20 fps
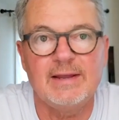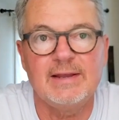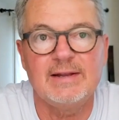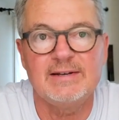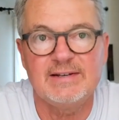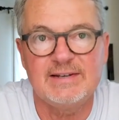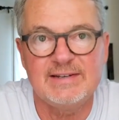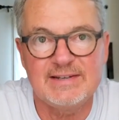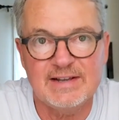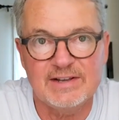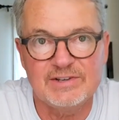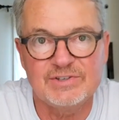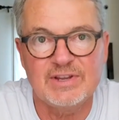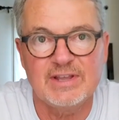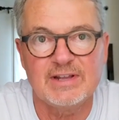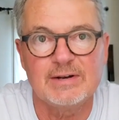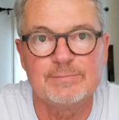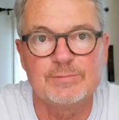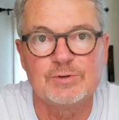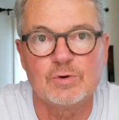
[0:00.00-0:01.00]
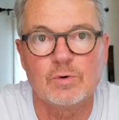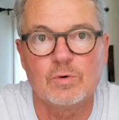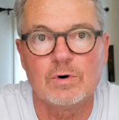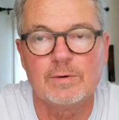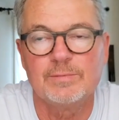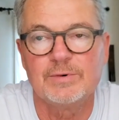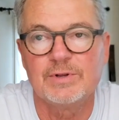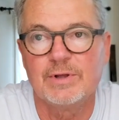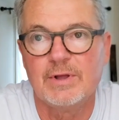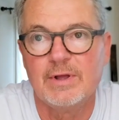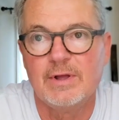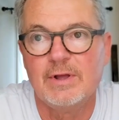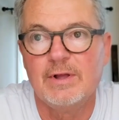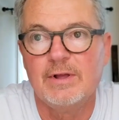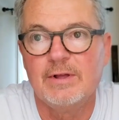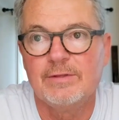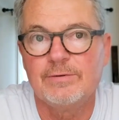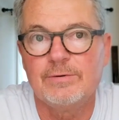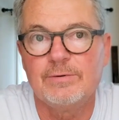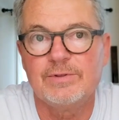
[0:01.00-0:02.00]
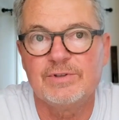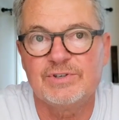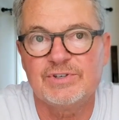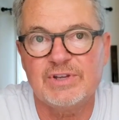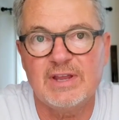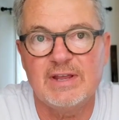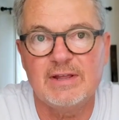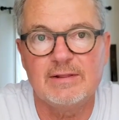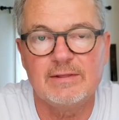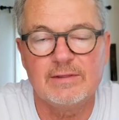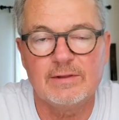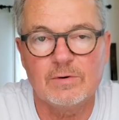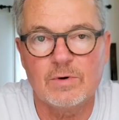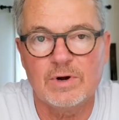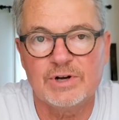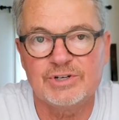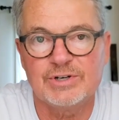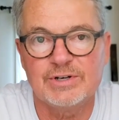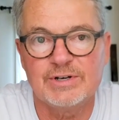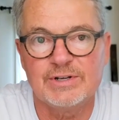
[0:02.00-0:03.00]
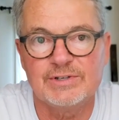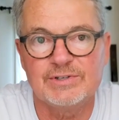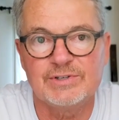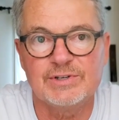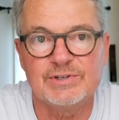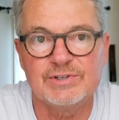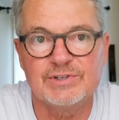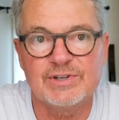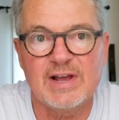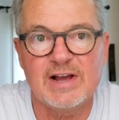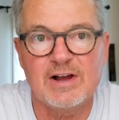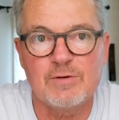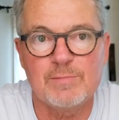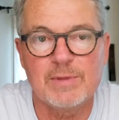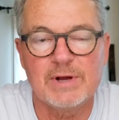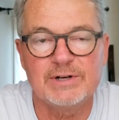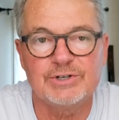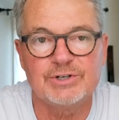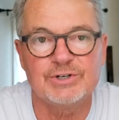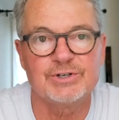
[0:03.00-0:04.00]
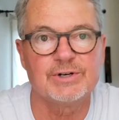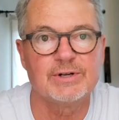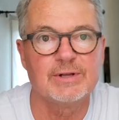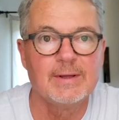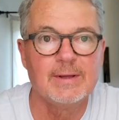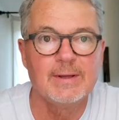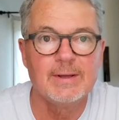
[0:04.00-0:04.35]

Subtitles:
It does get absorbed through the skin. The question is how much